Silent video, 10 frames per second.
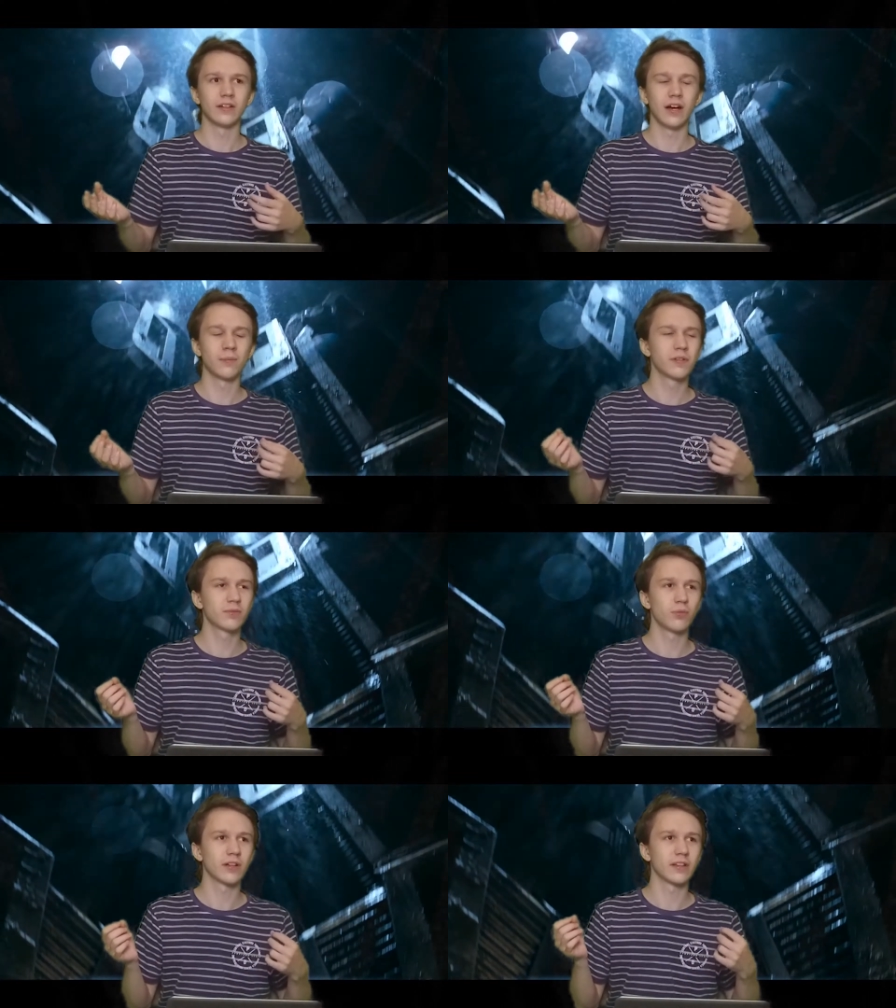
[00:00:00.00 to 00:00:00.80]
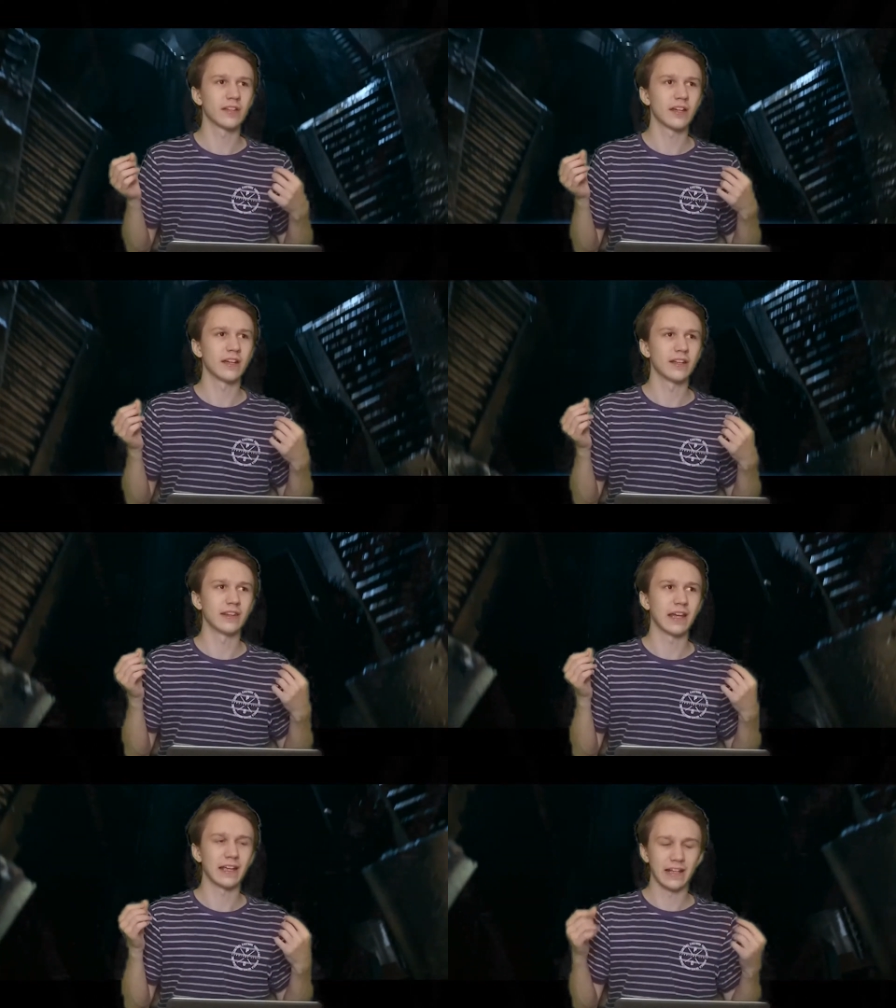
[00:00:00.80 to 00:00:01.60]
I'm just want to say
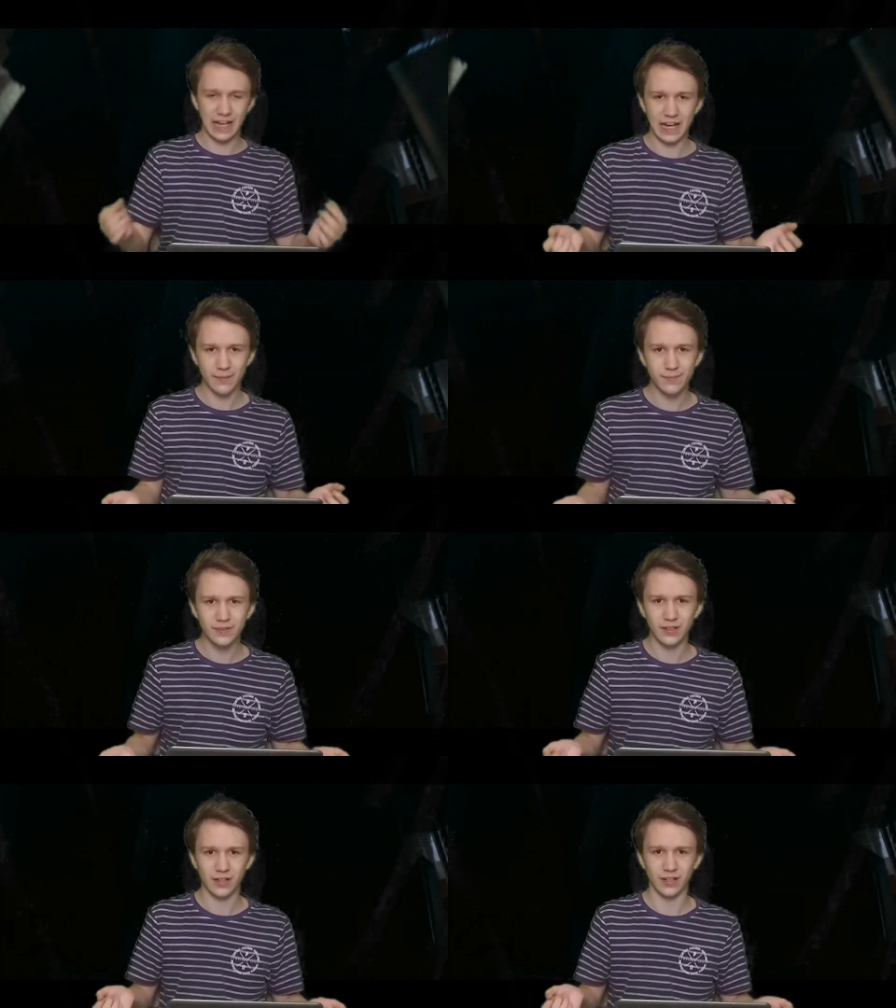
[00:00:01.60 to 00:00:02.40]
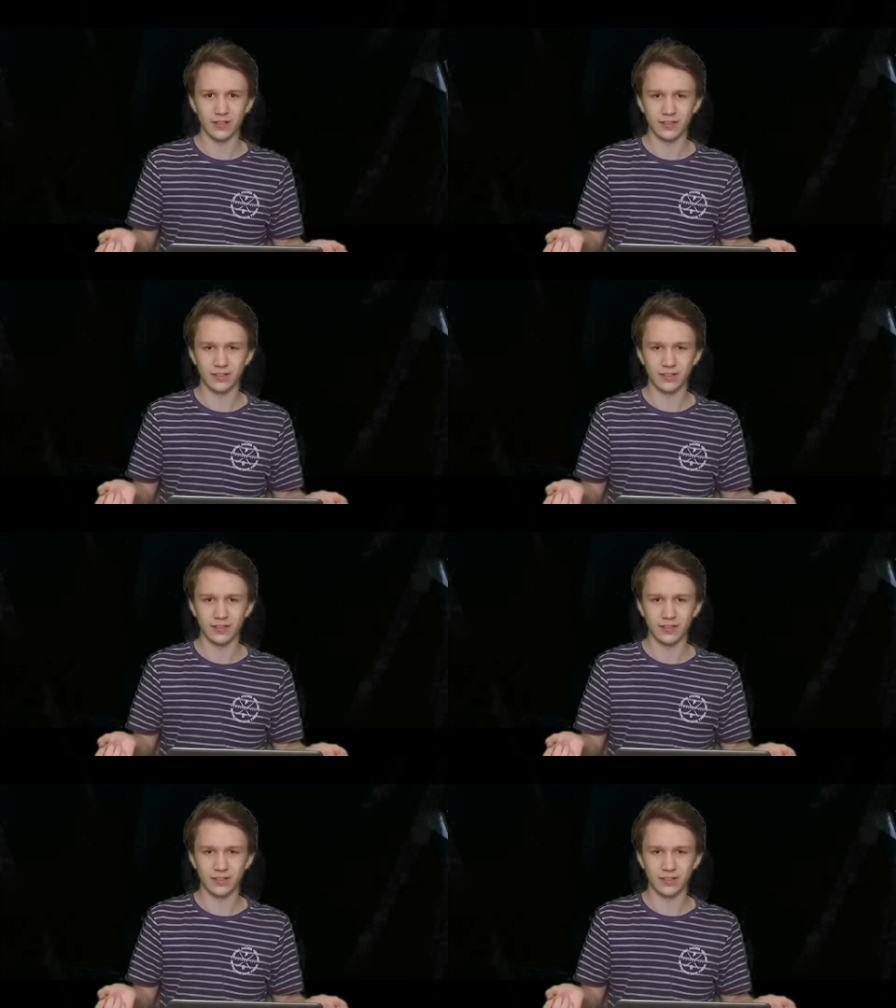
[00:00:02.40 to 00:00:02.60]
that games are